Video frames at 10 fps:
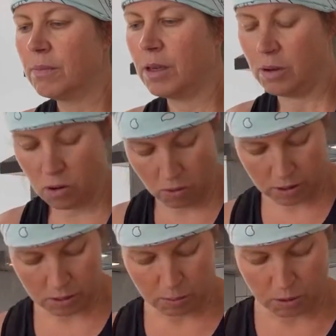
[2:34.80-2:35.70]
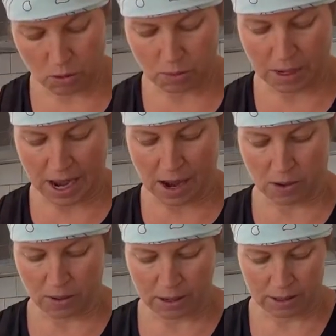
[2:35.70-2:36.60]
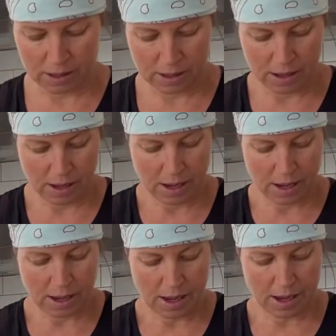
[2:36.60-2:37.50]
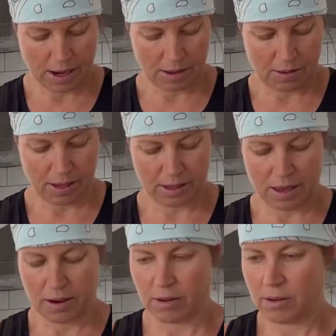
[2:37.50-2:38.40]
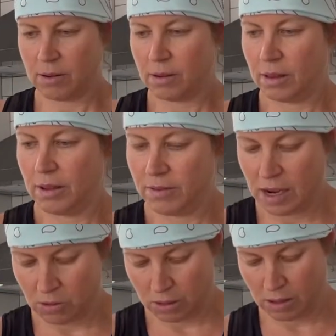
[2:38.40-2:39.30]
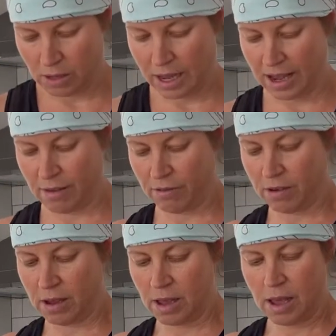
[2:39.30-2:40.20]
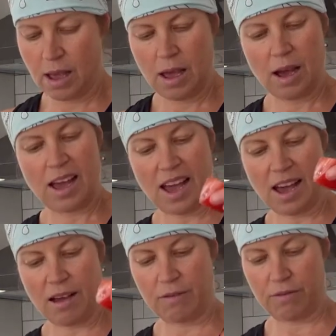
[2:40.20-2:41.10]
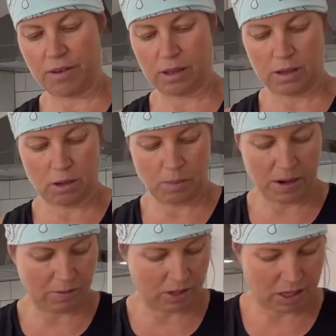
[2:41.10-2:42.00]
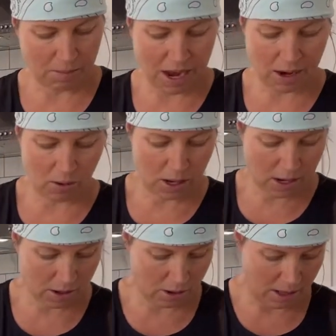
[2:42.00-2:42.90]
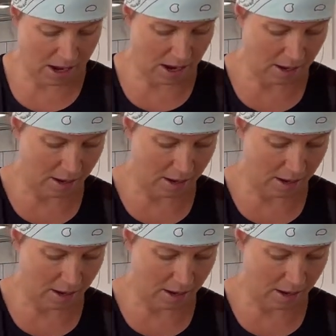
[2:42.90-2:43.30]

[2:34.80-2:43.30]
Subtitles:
go into bloom now, and I think they're lived out their life. I have a little bit of a tomato here that